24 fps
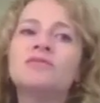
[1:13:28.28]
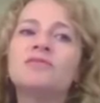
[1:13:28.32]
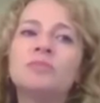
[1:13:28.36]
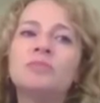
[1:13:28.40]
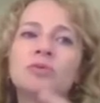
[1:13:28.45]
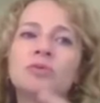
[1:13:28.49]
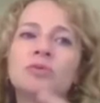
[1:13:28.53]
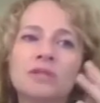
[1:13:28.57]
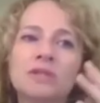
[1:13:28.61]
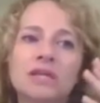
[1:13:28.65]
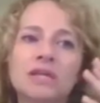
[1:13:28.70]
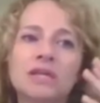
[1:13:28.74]

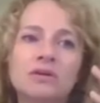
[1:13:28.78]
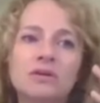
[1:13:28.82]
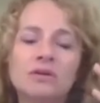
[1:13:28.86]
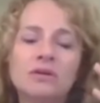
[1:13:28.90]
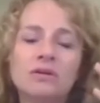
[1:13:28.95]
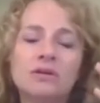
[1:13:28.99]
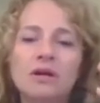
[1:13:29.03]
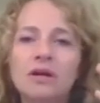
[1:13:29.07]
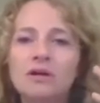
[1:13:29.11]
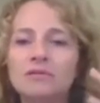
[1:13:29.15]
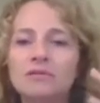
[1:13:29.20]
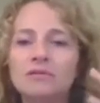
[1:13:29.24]
poor legal.
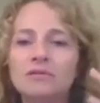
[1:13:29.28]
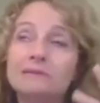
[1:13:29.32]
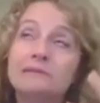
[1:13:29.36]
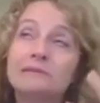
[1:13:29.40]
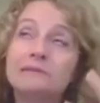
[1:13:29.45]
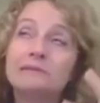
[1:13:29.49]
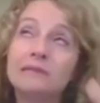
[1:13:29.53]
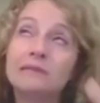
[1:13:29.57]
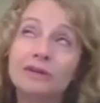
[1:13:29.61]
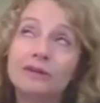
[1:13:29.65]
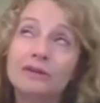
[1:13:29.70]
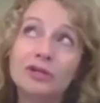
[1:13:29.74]
I don't
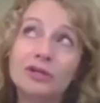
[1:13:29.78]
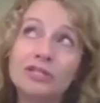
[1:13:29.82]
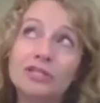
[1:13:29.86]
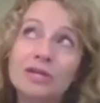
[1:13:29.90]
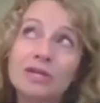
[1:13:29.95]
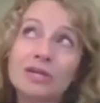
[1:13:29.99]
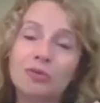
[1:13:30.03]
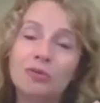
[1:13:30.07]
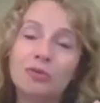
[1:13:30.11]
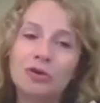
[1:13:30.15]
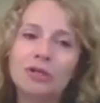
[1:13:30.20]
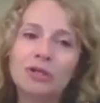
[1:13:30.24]
know if they're going to say
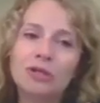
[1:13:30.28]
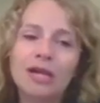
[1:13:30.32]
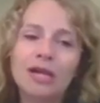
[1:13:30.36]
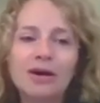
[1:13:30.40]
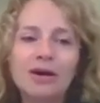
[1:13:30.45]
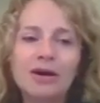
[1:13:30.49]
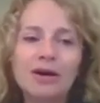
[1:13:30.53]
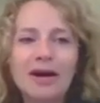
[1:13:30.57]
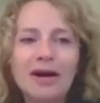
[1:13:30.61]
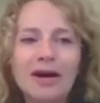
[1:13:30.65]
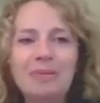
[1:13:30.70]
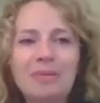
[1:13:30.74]
poor legal,
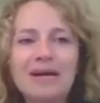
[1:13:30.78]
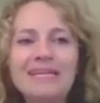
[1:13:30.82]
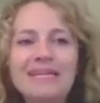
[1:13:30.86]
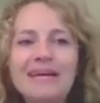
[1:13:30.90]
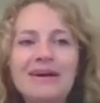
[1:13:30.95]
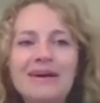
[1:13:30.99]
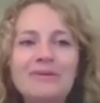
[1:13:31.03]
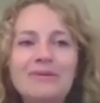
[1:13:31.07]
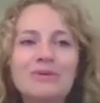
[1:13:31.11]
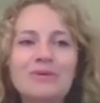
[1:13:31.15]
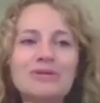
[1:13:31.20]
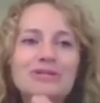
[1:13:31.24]
but
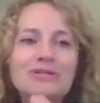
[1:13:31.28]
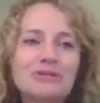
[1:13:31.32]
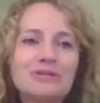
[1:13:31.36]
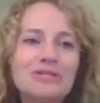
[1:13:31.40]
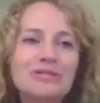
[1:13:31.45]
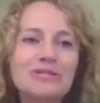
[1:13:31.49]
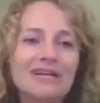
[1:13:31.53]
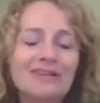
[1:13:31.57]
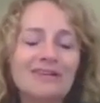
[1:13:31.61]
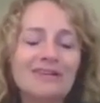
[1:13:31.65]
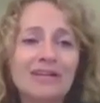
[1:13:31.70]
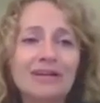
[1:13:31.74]
we're so
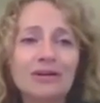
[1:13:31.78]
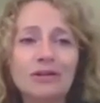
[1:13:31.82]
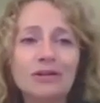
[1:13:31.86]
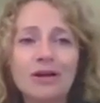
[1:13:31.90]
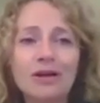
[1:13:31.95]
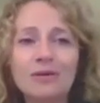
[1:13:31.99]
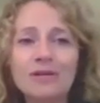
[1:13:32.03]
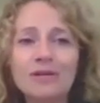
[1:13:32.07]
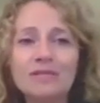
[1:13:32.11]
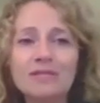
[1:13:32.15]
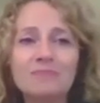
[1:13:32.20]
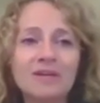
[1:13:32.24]
sick of legal
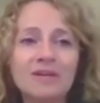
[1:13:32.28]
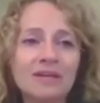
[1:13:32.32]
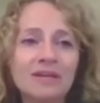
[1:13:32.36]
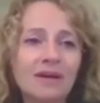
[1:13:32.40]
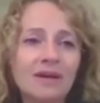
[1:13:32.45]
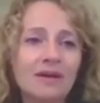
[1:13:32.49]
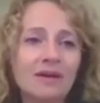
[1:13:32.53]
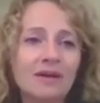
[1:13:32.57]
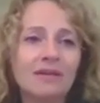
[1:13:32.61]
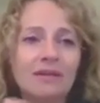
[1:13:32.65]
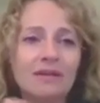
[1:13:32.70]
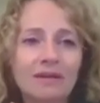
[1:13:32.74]
always being
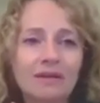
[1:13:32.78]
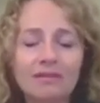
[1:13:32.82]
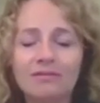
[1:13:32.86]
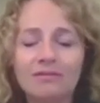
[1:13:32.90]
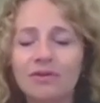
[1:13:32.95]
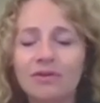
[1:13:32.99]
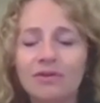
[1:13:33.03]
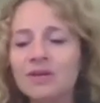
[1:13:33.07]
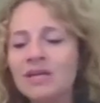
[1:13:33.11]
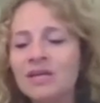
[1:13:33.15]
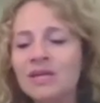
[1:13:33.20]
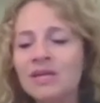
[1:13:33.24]

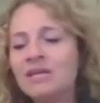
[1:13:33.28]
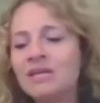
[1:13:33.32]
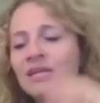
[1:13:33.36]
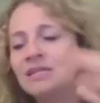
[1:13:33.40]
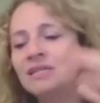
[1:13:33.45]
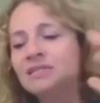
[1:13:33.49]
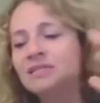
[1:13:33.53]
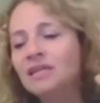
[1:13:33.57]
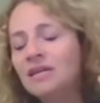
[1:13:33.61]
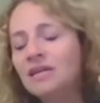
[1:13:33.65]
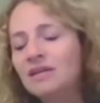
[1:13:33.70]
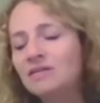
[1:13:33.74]
thrown in
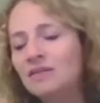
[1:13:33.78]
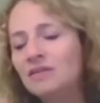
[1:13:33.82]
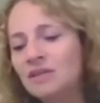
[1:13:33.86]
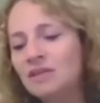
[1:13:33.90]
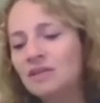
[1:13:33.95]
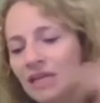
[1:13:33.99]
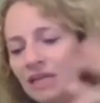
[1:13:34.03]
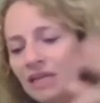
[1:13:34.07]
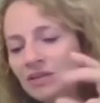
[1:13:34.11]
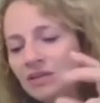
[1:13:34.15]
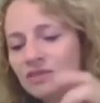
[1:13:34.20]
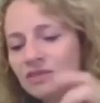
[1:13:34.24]
as the
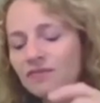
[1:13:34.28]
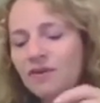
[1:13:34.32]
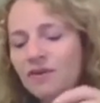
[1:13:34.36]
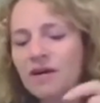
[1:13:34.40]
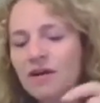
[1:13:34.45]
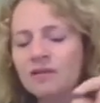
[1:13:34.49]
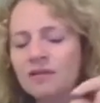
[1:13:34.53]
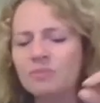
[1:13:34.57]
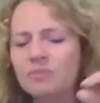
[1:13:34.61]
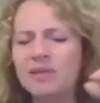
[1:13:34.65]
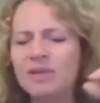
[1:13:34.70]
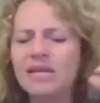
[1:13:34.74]
legal's
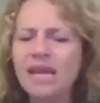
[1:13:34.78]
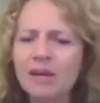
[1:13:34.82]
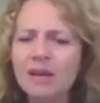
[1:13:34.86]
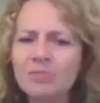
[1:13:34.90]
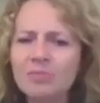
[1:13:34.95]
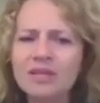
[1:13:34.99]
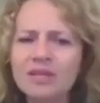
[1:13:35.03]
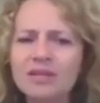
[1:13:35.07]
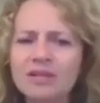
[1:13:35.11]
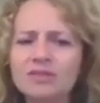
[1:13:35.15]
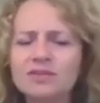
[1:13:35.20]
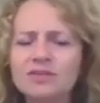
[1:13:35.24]
fault, but it can't be
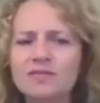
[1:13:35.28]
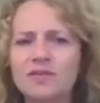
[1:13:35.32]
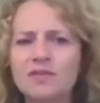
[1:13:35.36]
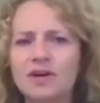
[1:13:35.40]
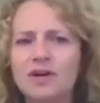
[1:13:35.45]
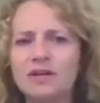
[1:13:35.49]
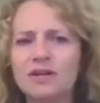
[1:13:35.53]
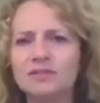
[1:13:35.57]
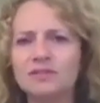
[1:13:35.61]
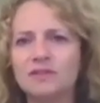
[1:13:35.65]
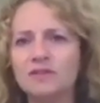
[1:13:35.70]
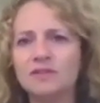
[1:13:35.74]
legal's
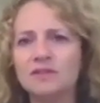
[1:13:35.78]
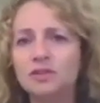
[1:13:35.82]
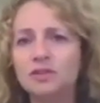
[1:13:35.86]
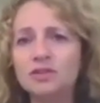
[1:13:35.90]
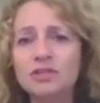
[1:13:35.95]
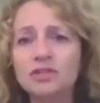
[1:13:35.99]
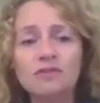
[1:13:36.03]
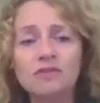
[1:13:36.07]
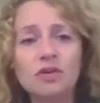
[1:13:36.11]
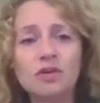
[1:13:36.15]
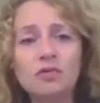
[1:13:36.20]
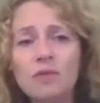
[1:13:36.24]
fault. And they
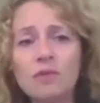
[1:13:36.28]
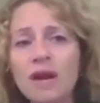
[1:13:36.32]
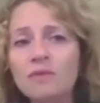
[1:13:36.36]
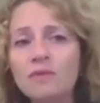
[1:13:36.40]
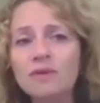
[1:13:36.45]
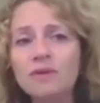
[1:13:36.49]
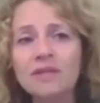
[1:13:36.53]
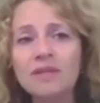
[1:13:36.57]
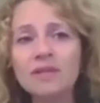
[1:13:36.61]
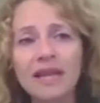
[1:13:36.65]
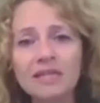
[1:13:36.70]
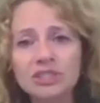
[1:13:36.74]
usually have a great
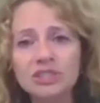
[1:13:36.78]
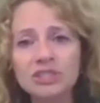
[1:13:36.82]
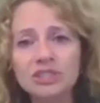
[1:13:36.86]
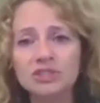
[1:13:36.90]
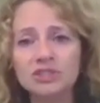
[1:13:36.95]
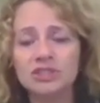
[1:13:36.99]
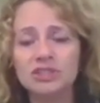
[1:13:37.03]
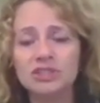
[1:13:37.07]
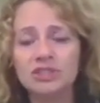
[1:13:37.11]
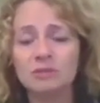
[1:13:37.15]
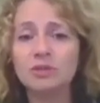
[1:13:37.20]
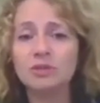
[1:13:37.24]

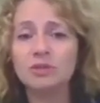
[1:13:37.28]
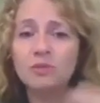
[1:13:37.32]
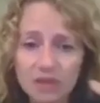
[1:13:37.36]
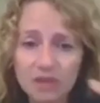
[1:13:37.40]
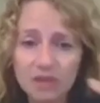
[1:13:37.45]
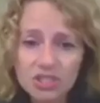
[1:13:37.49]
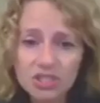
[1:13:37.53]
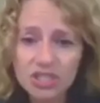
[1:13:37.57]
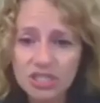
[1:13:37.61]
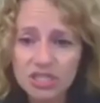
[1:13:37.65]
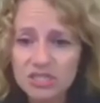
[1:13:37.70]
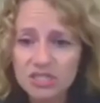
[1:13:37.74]
relationship with the
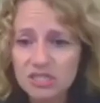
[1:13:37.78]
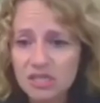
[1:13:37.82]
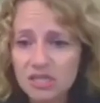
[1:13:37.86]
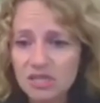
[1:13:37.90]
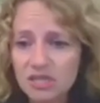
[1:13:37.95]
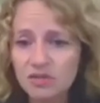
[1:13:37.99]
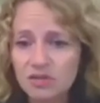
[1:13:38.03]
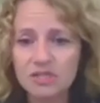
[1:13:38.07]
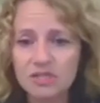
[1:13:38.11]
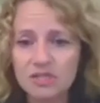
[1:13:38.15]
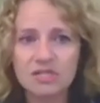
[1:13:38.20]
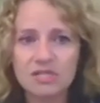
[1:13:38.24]
GC
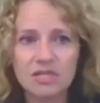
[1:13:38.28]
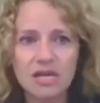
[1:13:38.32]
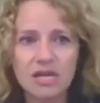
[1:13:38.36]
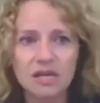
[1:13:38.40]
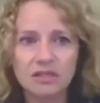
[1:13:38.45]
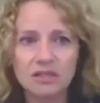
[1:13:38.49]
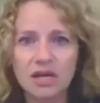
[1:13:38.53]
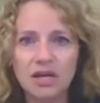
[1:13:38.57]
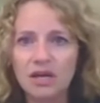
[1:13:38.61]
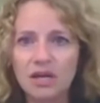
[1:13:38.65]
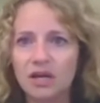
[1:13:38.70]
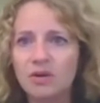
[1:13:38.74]
or the
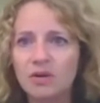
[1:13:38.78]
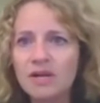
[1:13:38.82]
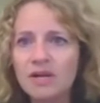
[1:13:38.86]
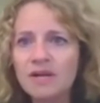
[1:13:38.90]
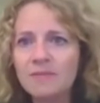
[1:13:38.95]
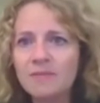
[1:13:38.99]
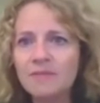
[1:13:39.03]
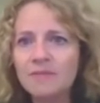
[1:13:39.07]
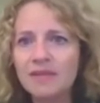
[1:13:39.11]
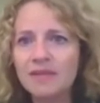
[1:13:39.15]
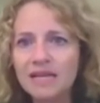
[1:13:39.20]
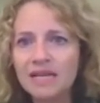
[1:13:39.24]
CLO.
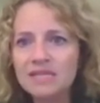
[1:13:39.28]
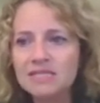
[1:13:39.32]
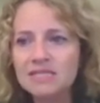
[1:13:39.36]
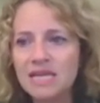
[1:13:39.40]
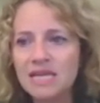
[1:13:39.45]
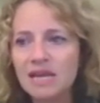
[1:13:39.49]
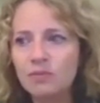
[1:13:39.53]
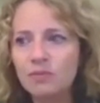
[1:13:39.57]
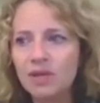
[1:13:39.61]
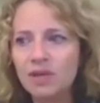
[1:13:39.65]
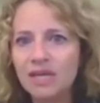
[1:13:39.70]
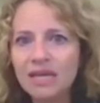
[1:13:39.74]
And they can
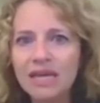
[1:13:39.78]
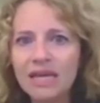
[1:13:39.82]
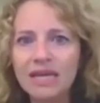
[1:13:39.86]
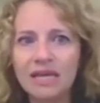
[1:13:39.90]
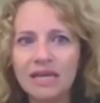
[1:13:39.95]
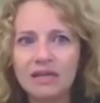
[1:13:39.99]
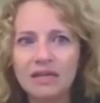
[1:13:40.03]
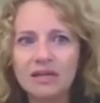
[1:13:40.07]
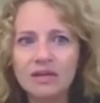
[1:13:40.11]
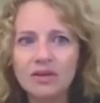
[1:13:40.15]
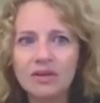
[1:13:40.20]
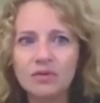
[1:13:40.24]
say, we get it.